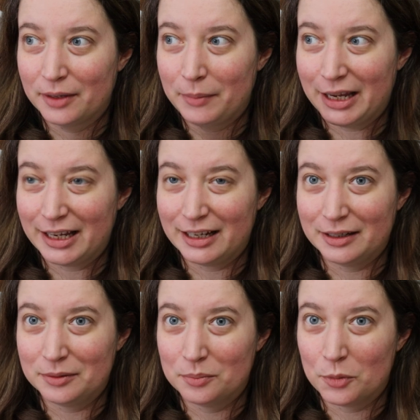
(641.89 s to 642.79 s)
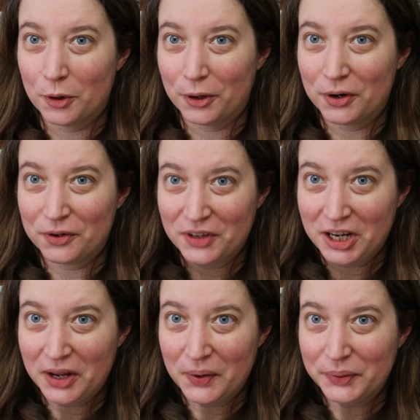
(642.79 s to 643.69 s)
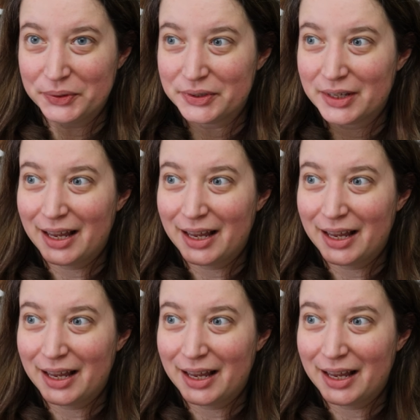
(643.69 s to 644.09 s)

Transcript: making more videos.